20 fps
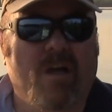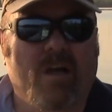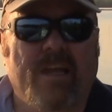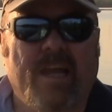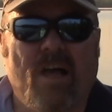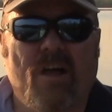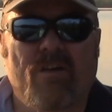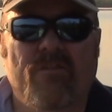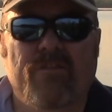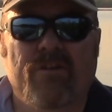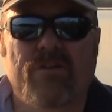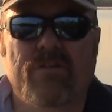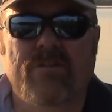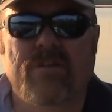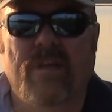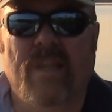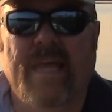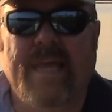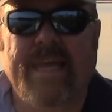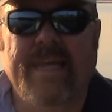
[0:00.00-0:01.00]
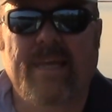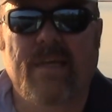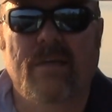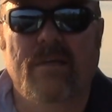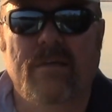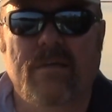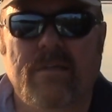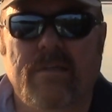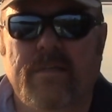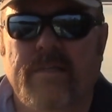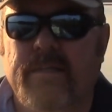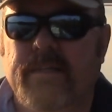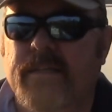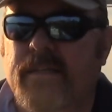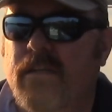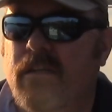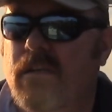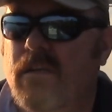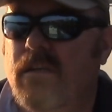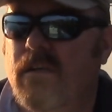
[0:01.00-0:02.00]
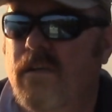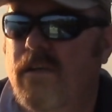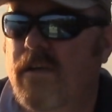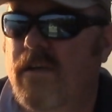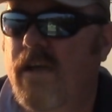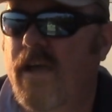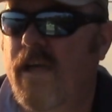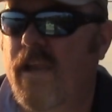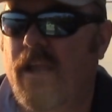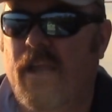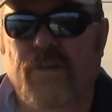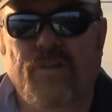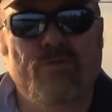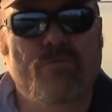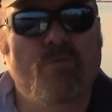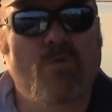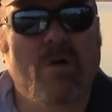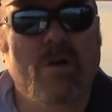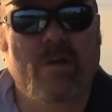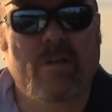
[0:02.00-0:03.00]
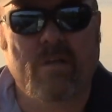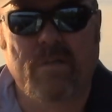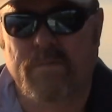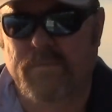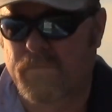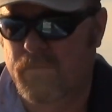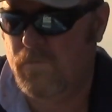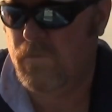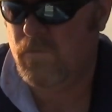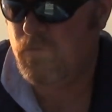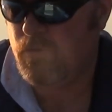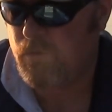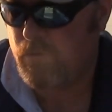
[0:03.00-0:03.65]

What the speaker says: Calaveras Lake. And I just wanted to do a